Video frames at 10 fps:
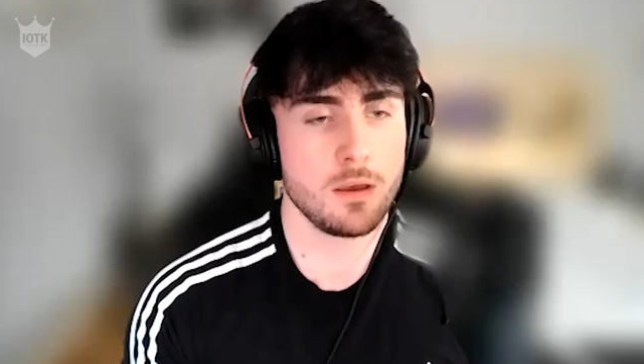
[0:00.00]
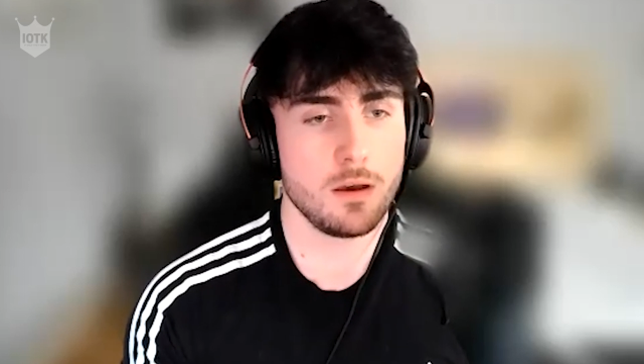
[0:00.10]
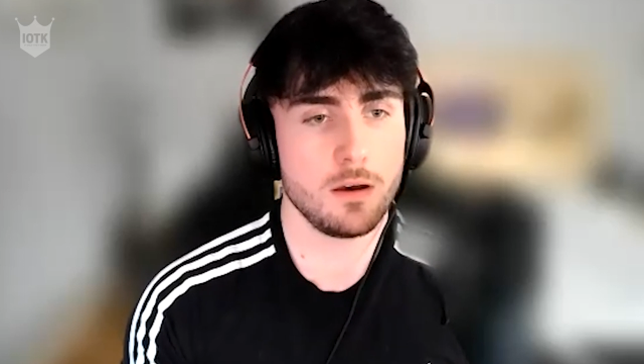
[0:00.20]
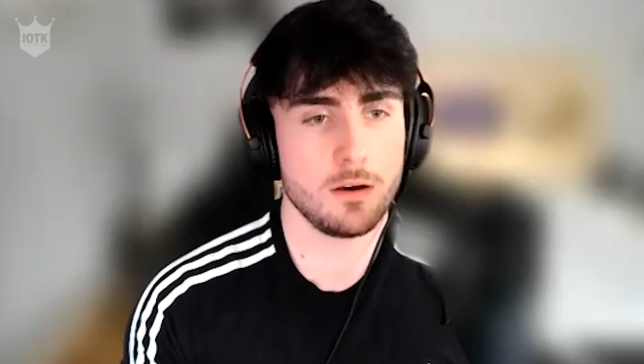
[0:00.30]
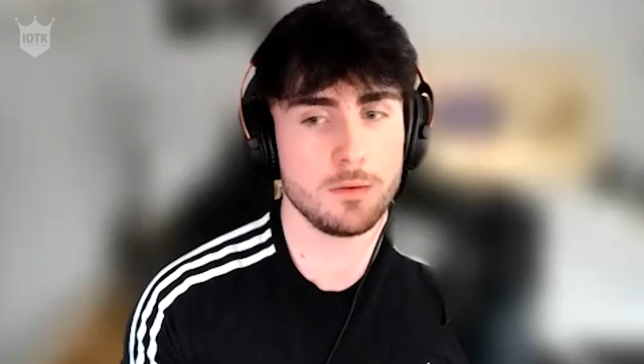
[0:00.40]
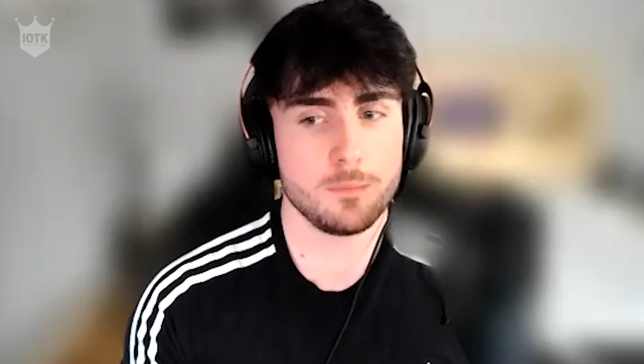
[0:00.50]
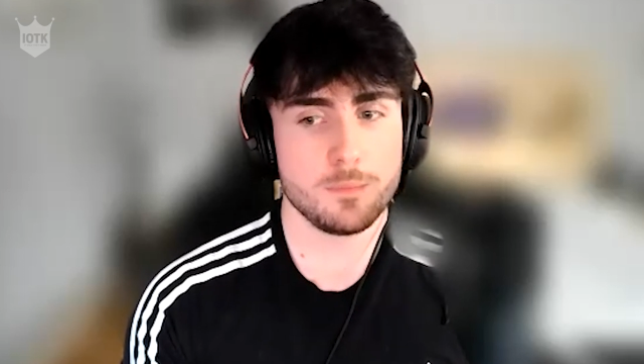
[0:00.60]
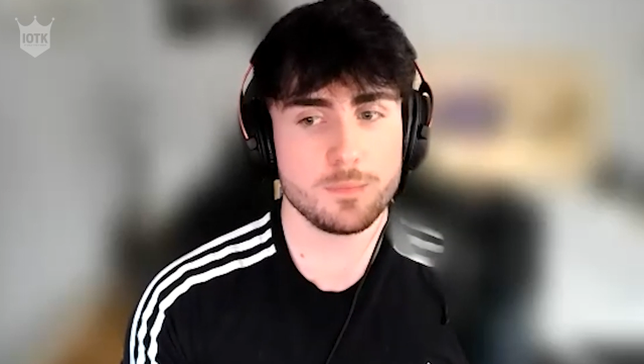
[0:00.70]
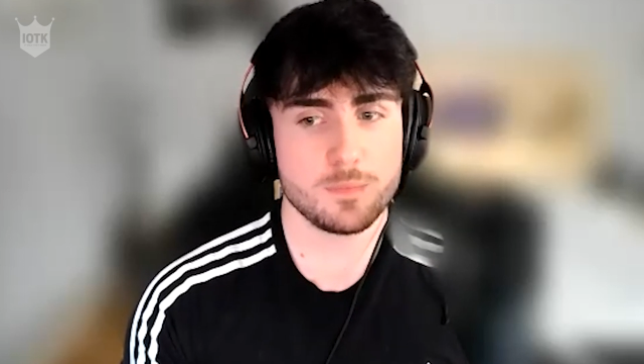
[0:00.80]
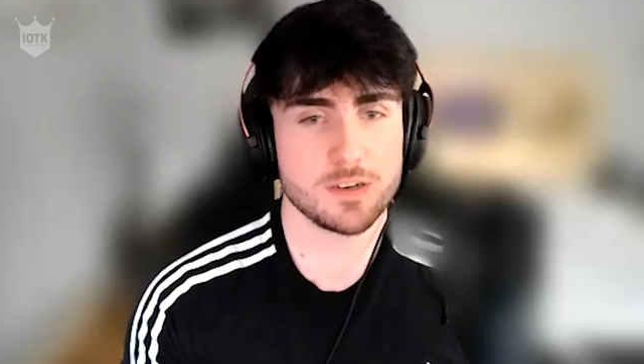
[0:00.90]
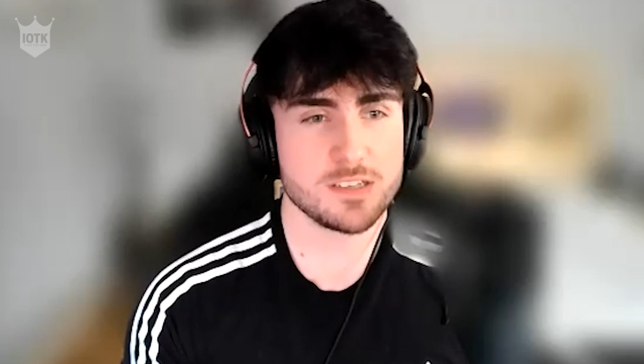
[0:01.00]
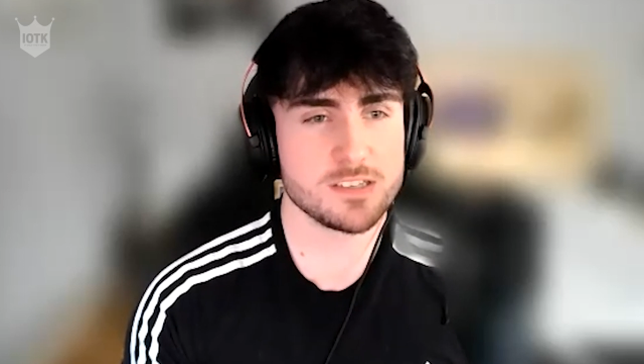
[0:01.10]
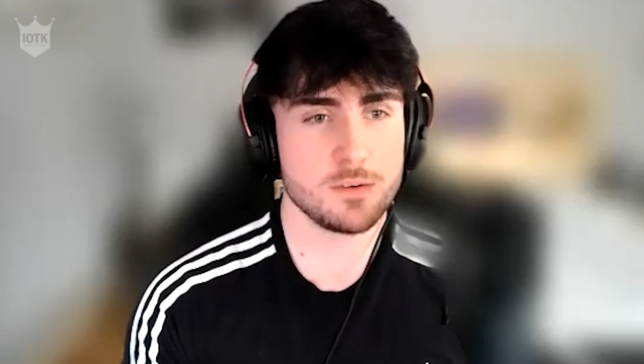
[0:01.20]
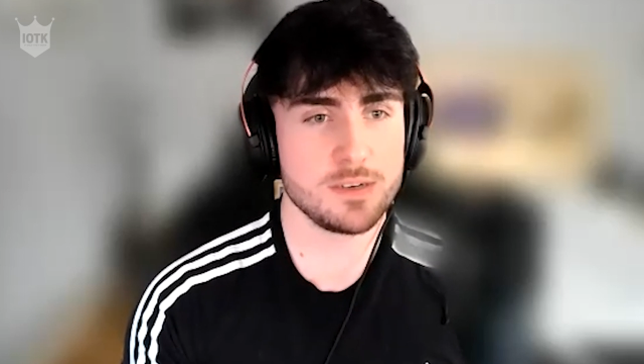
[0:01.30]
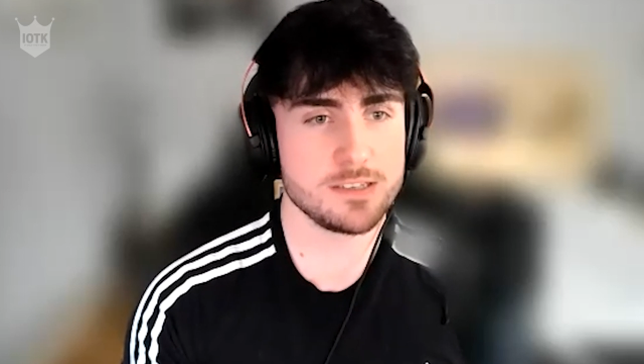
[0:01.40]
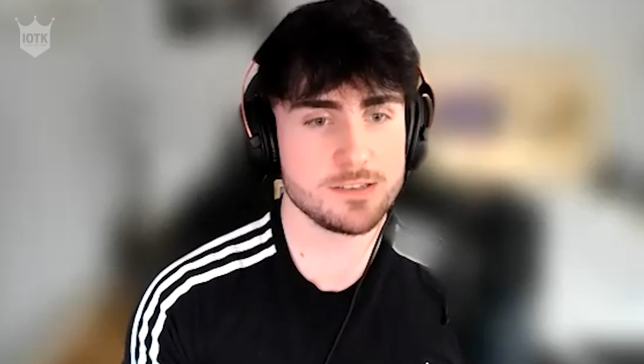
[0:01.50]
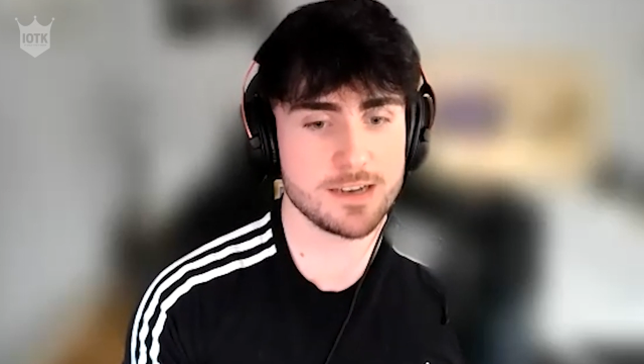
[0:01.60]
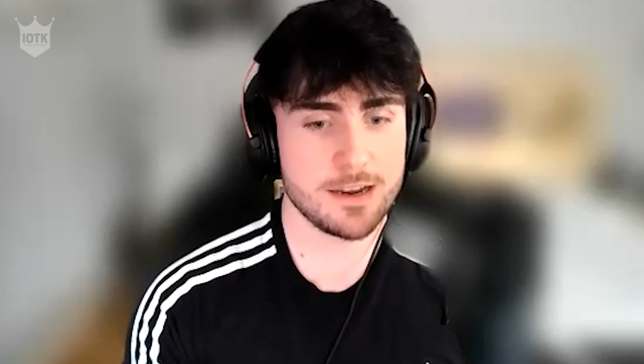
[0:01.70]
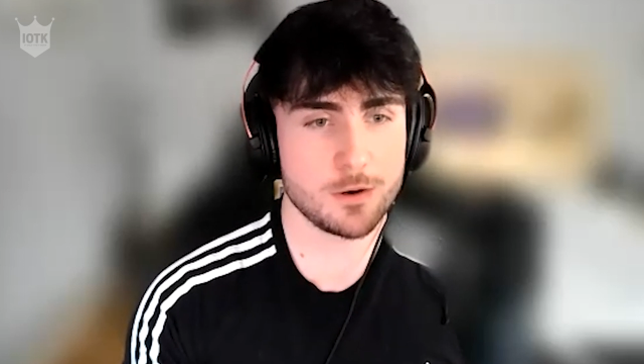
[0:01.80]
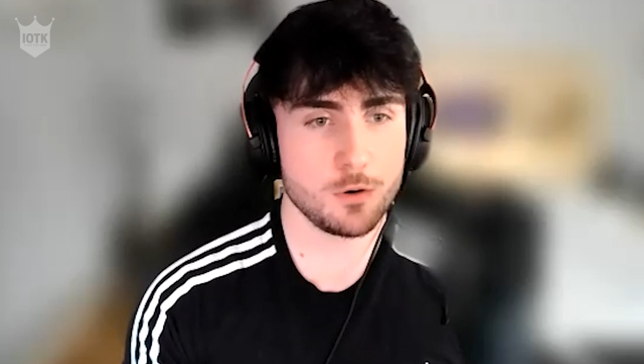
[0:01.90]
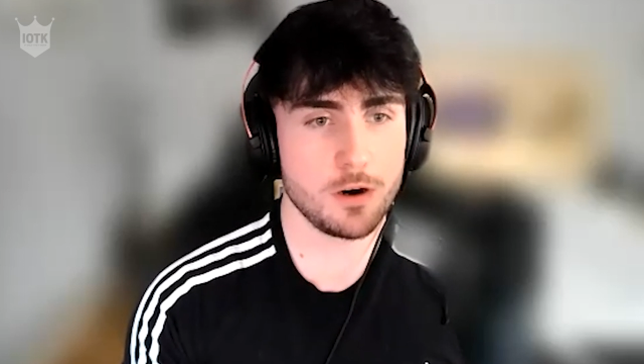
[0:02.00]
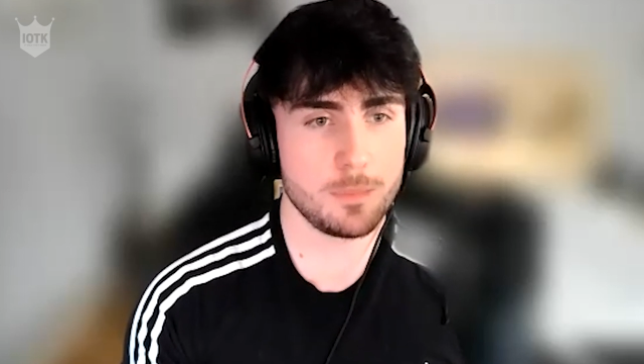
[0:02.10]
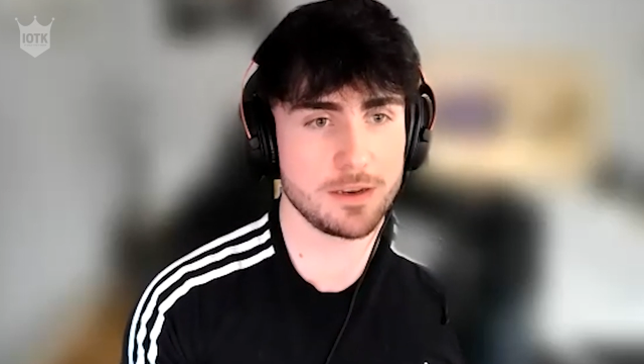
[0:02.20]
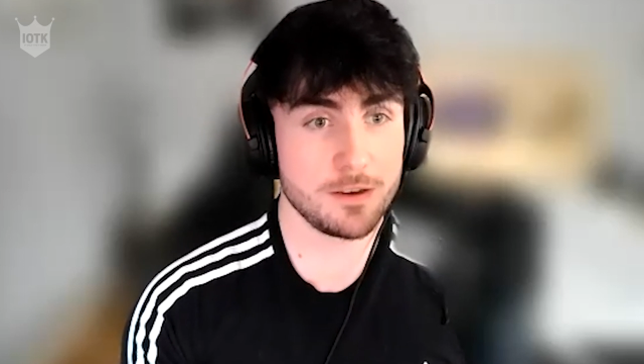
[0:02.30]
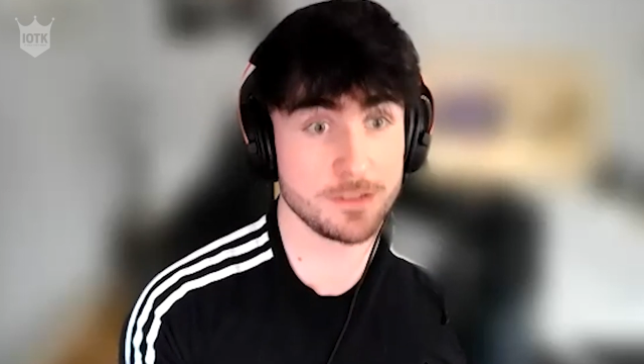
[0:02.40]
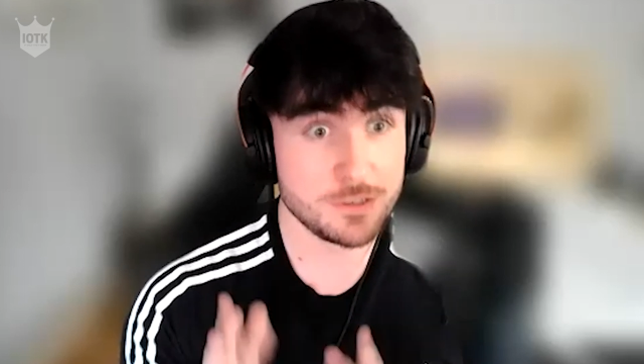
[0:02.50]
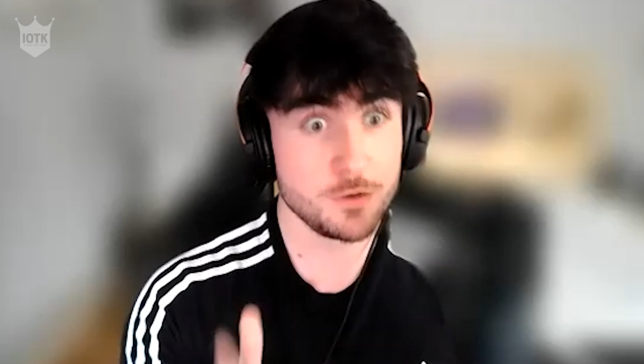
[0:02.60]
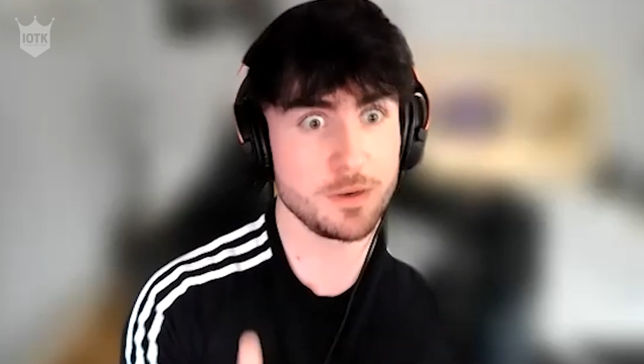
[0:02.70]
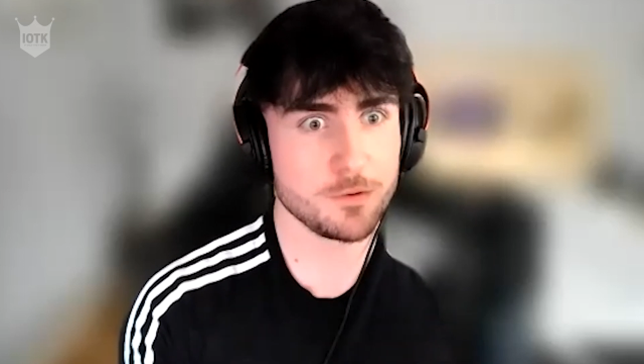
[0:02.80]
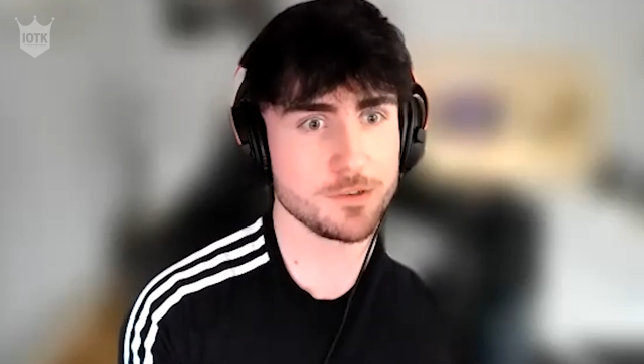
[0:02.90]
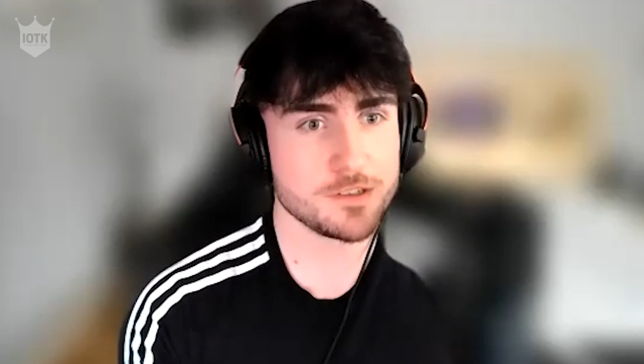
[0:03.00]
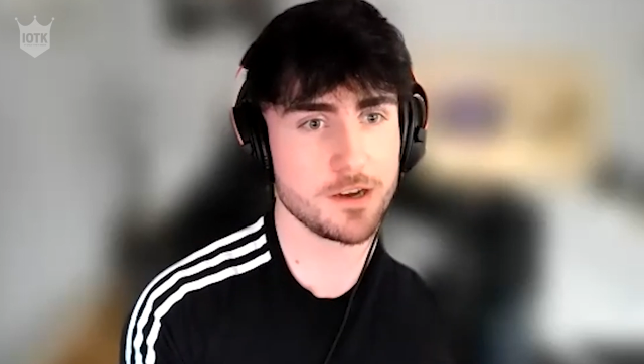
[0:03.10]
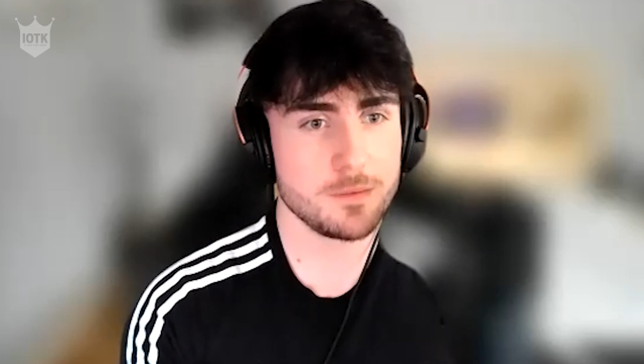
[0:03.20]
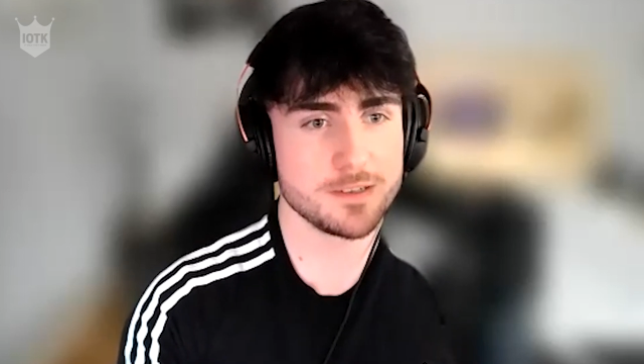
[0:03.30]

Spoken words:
because it's so easy to get caught up in like the doing all the time.